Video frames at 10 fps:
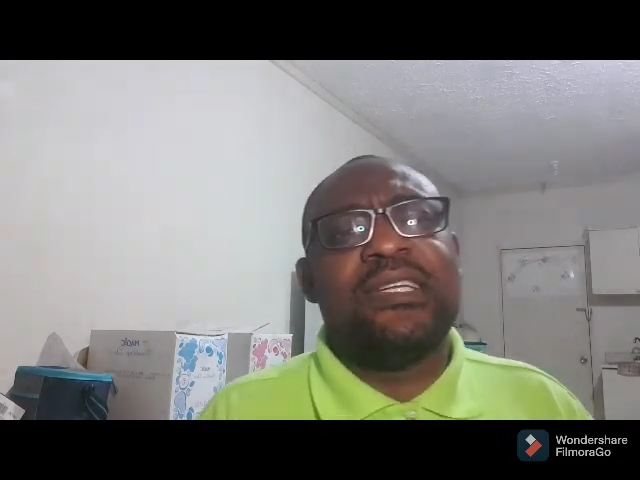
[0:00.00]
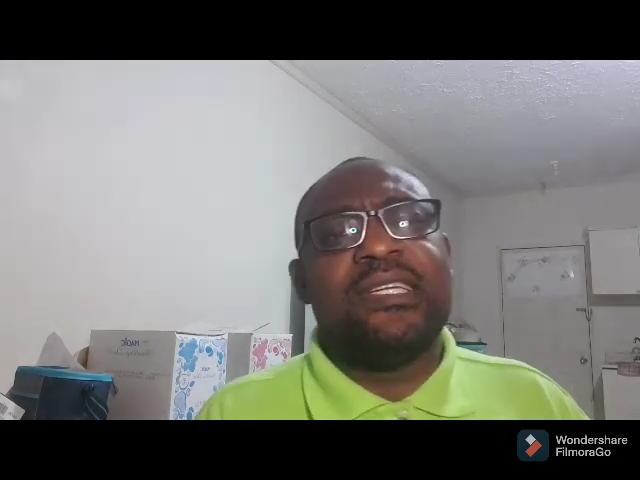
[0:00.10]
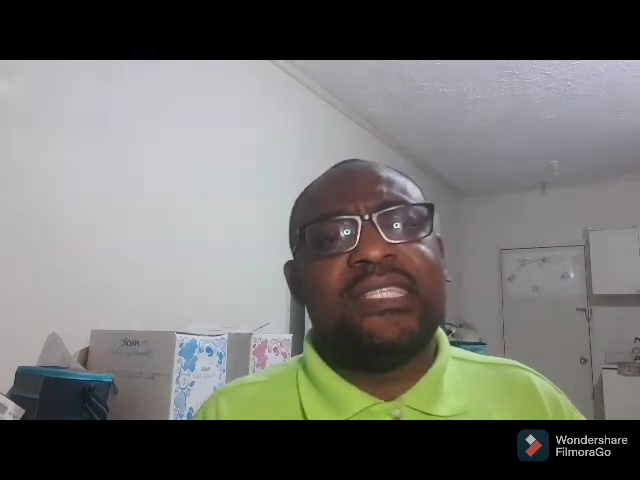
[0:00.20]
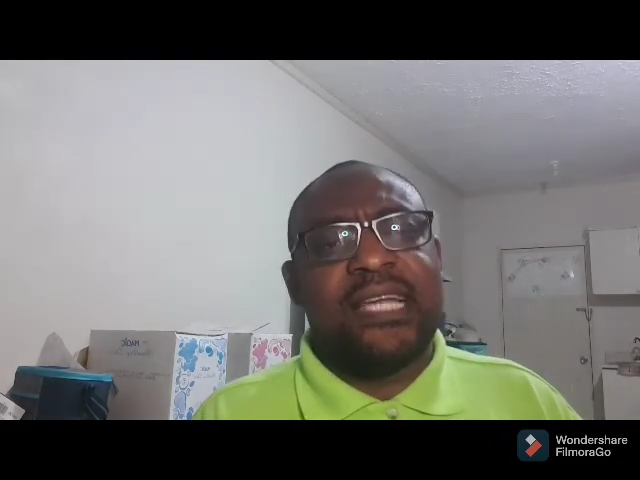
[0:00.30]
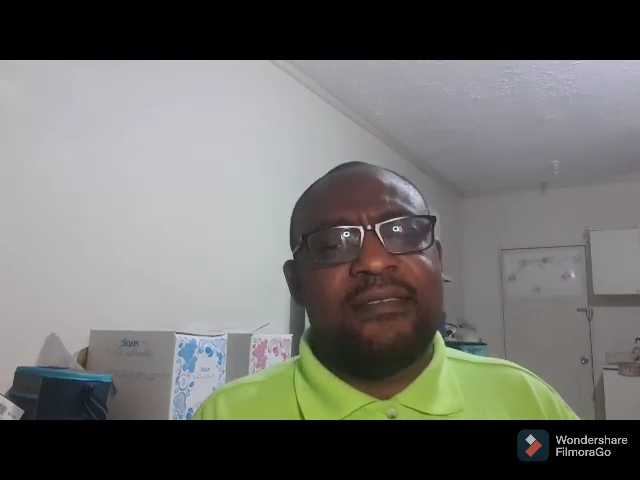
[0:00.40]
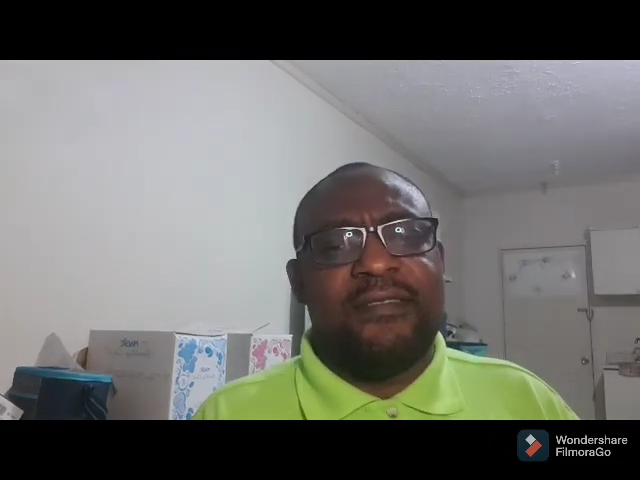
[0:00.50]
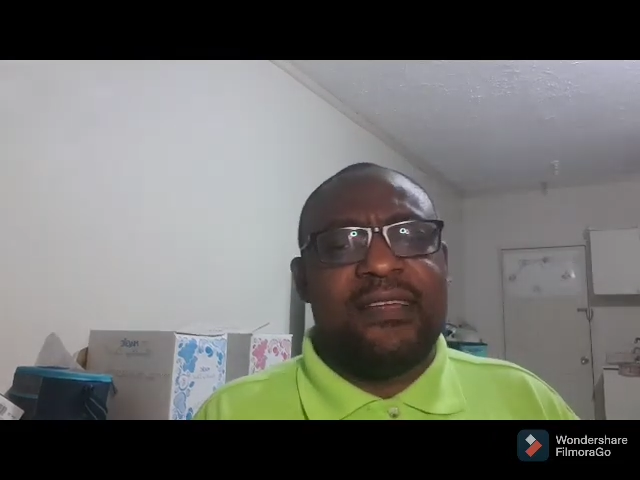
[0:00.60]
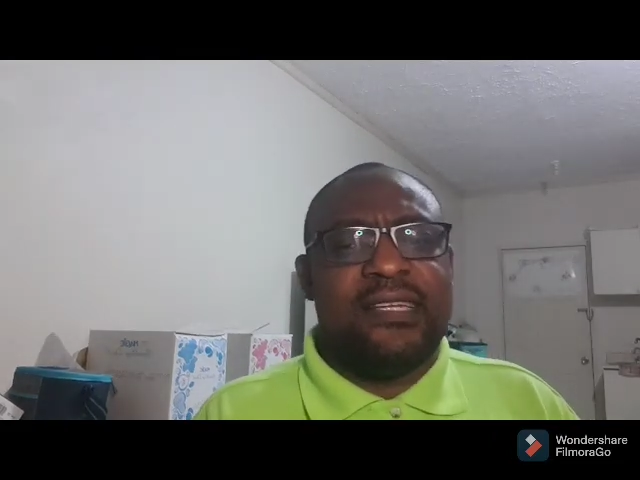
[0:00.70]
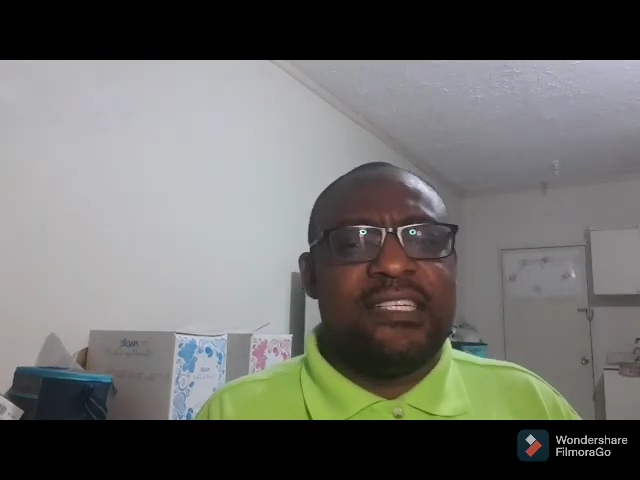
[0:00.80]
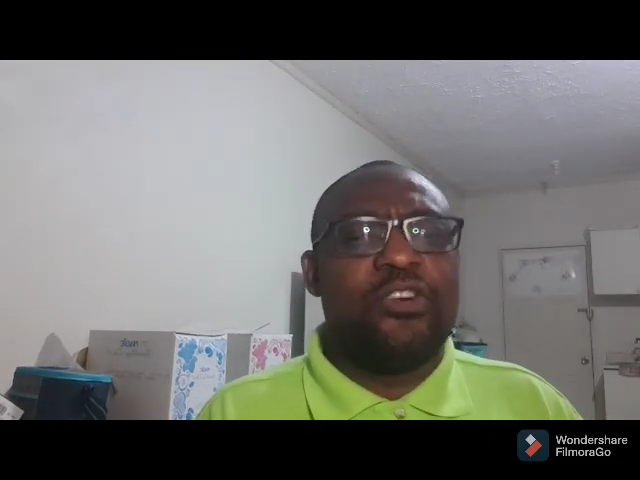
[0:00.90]

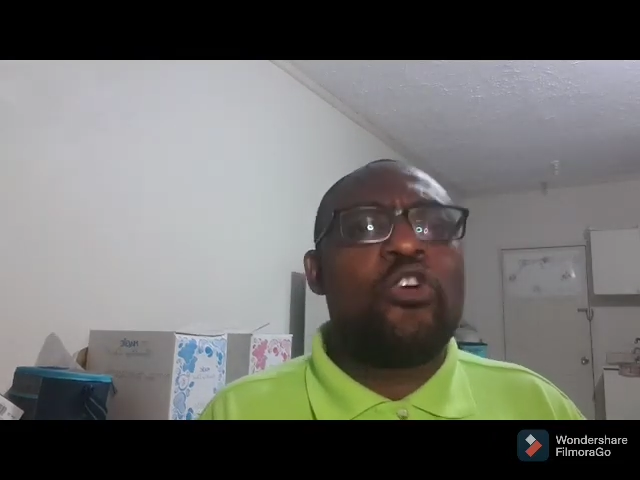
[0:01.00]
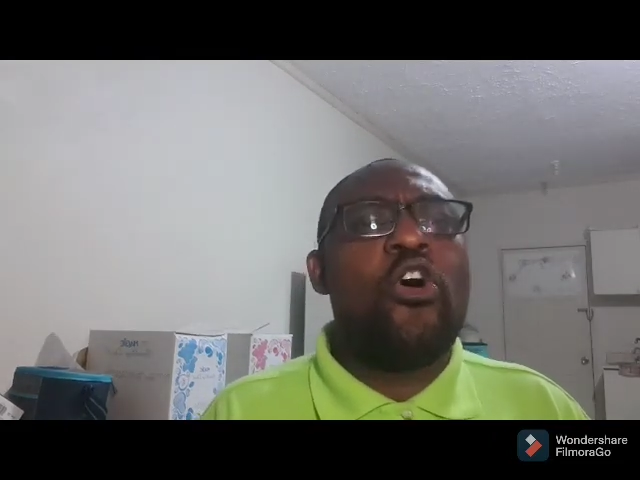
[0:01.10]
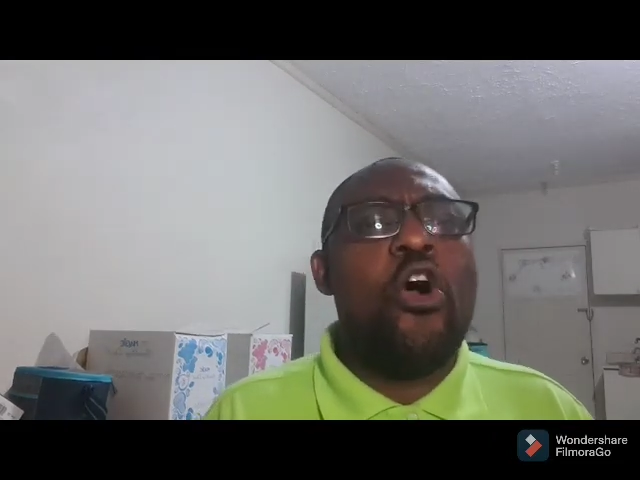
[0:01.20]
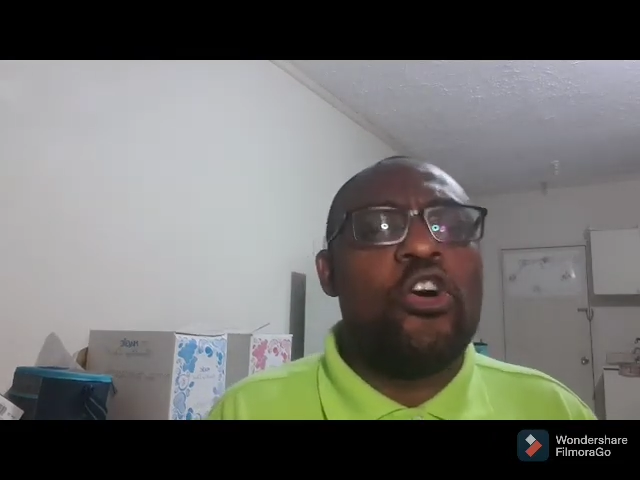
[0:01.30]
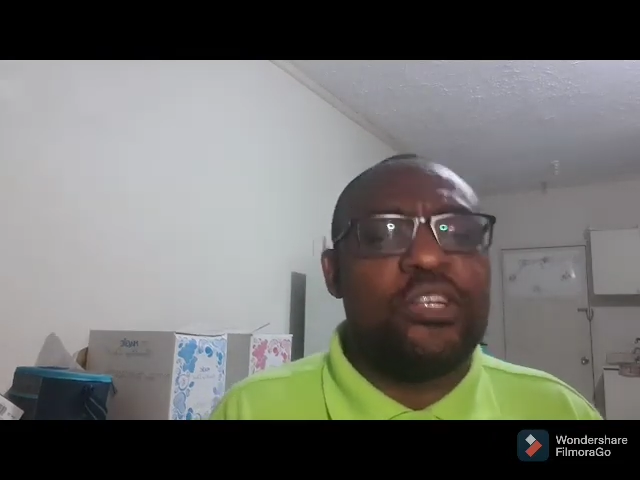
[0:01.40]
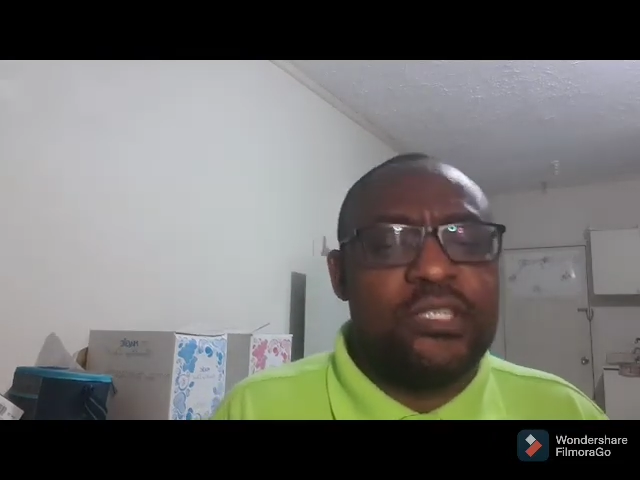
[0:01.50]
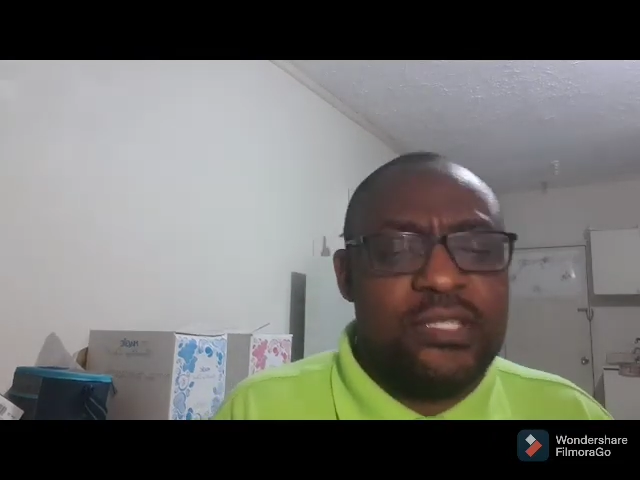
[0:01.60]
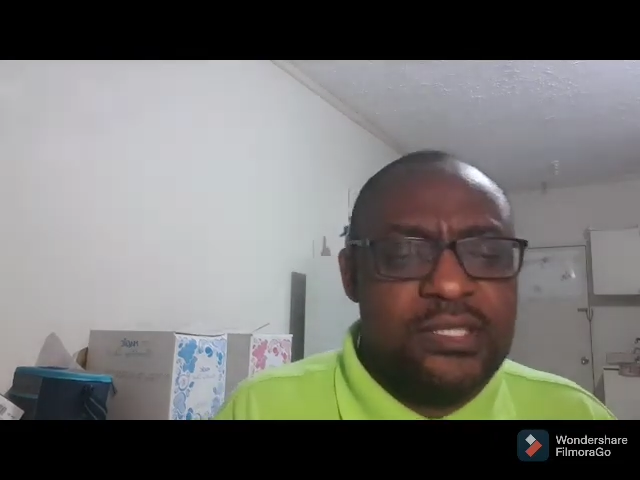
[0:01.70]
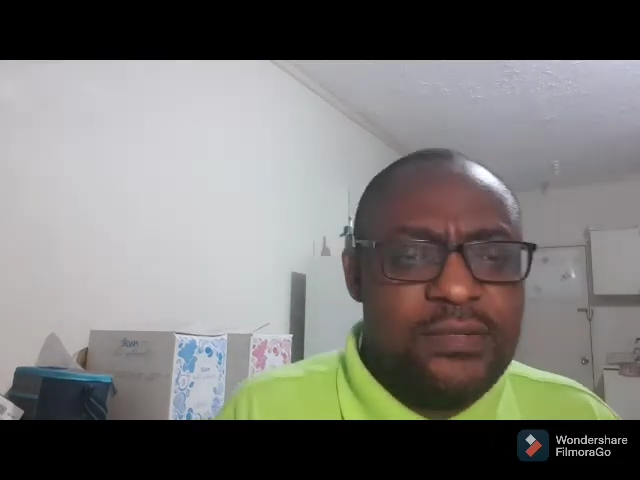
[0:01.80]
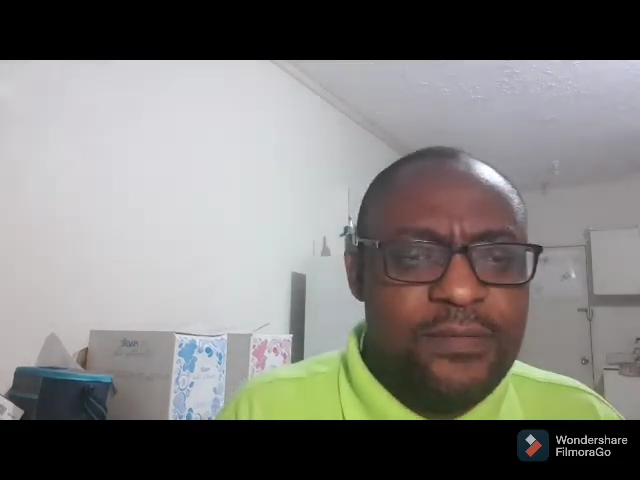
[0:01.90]
disadvantages or cons